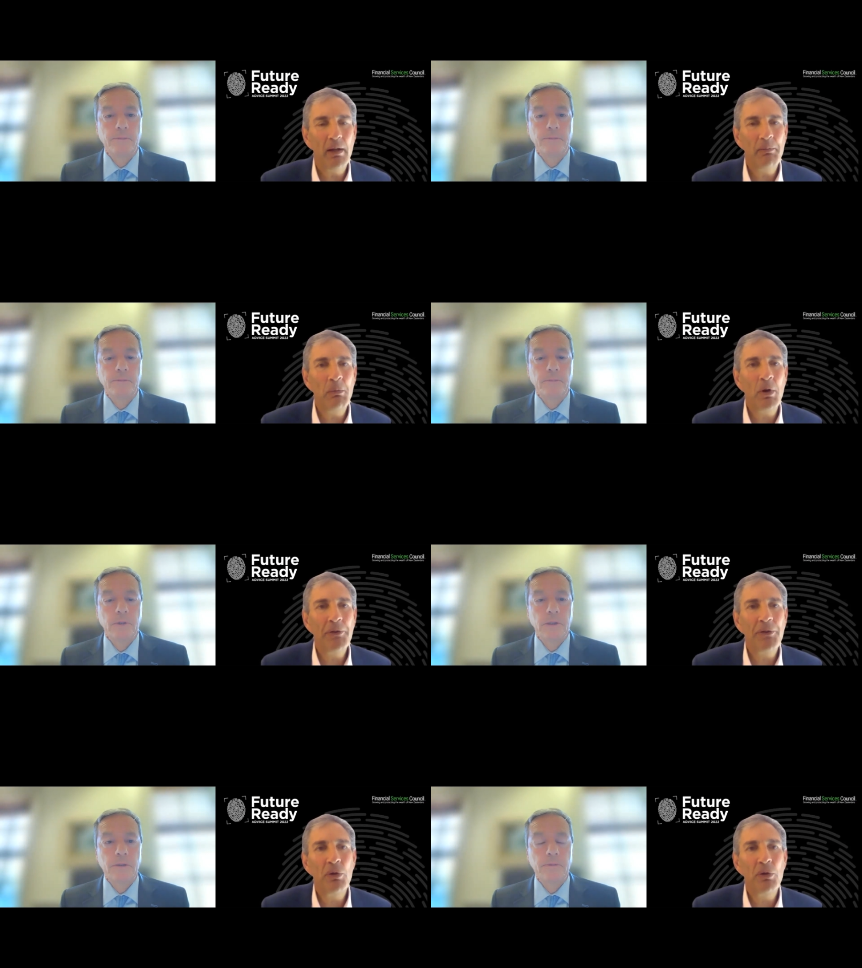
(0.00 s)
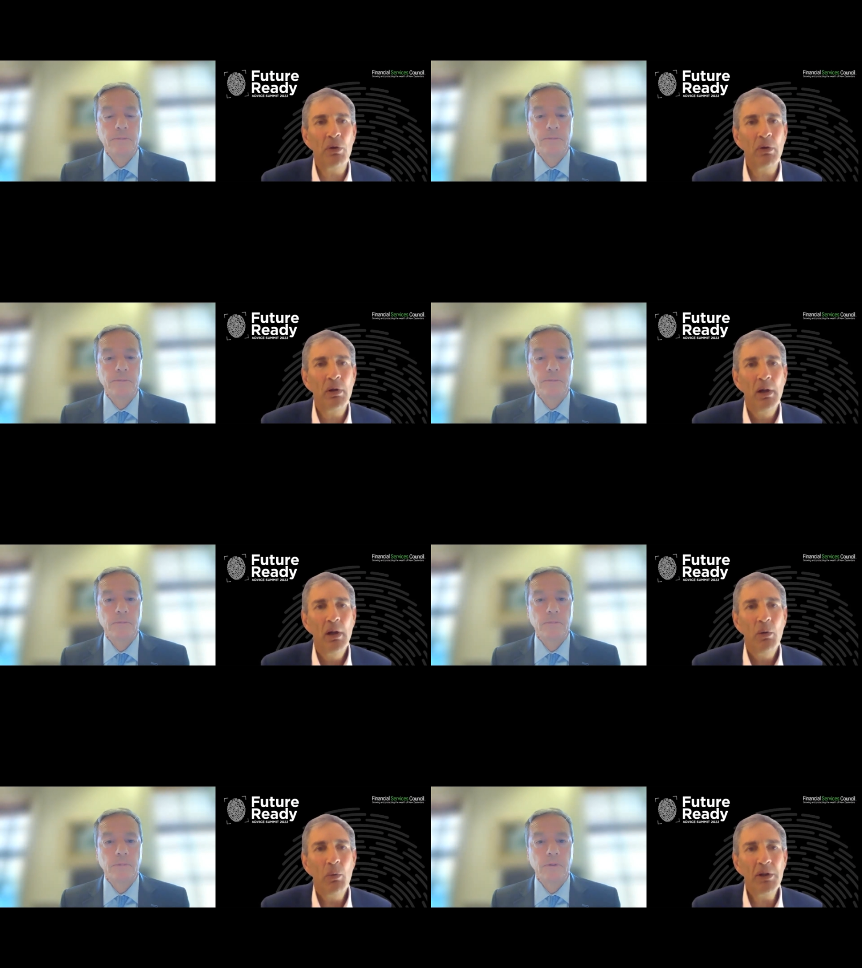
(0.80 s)
Speaker 1: I mean, what's your
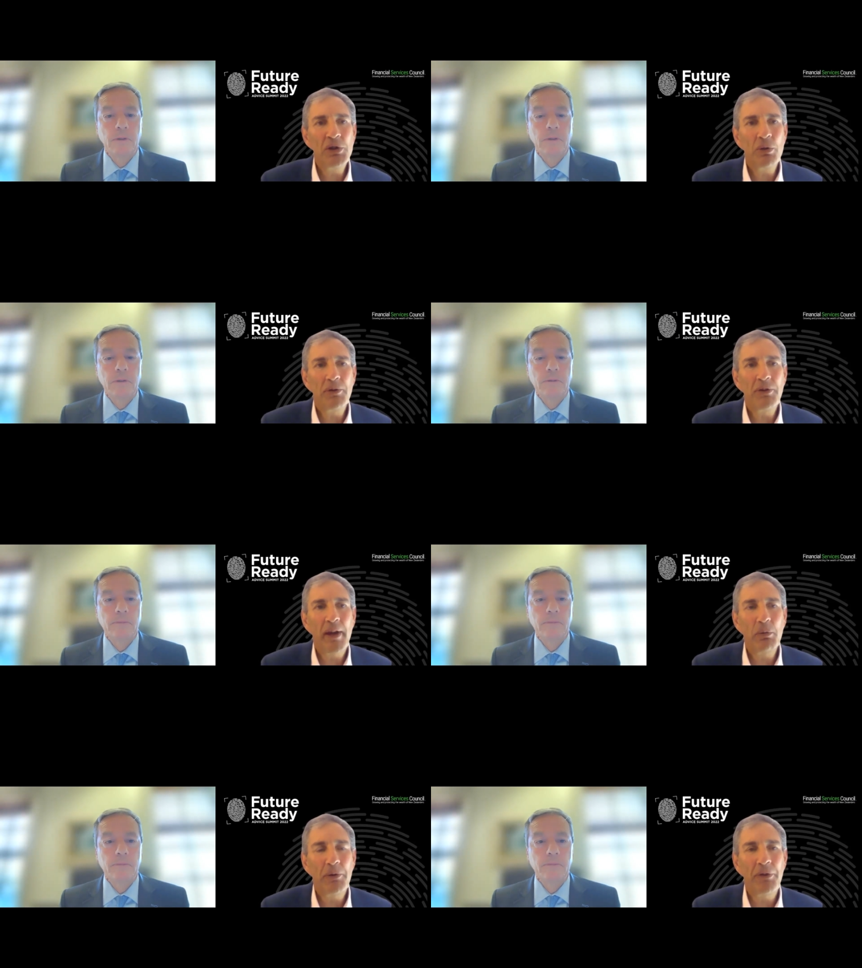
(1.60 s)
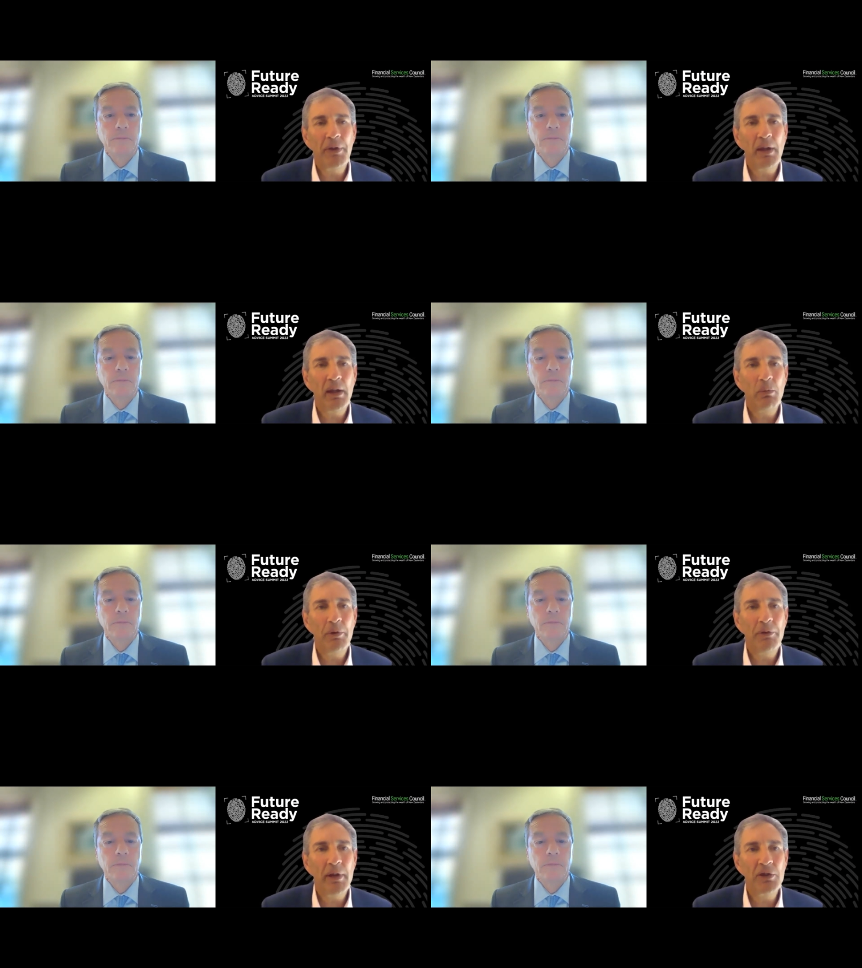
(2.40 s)
what's your take? What's the
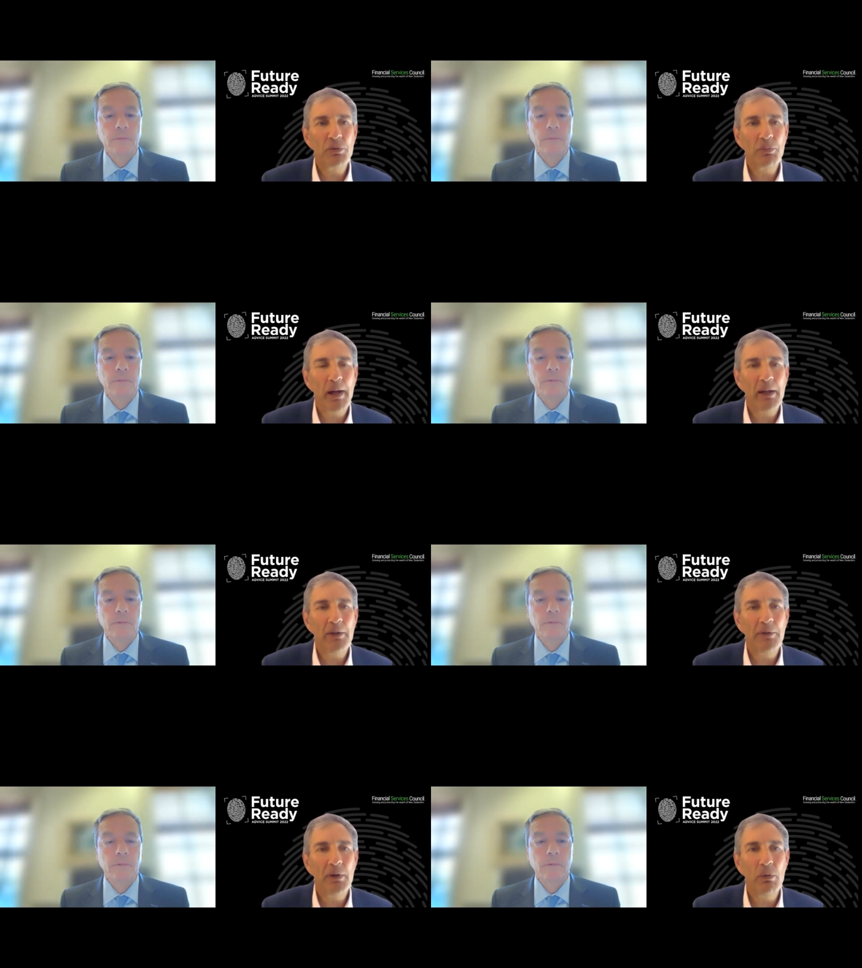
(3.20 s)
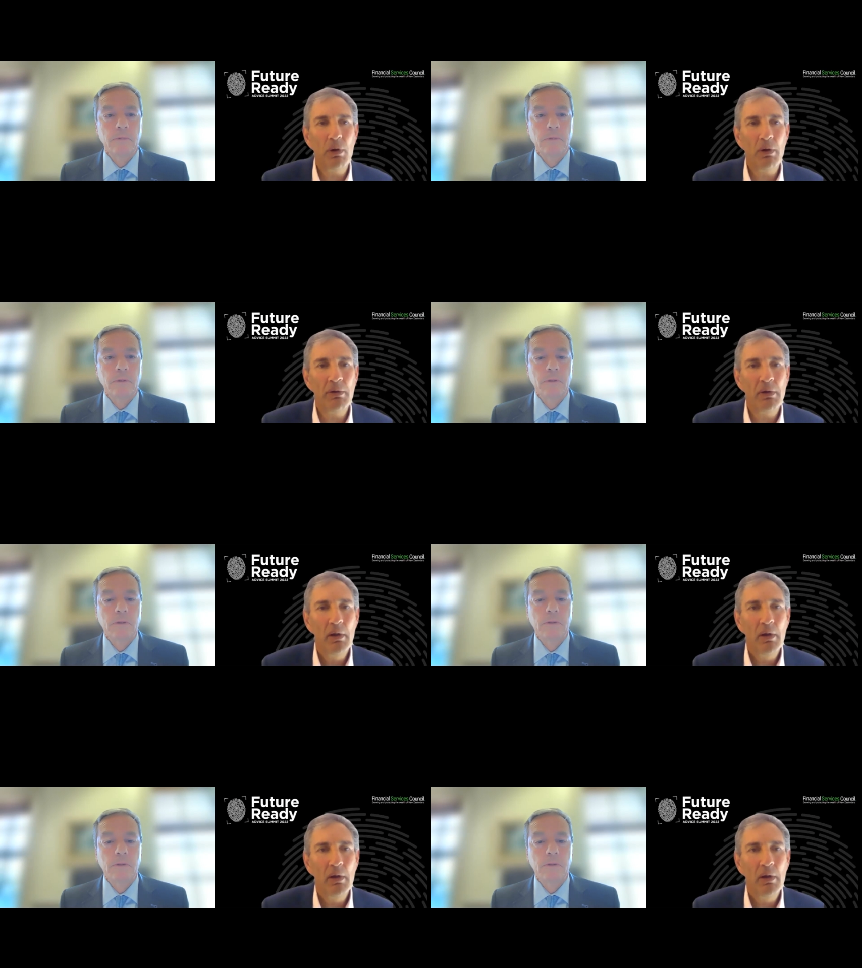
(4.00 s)
what's the National Party's view on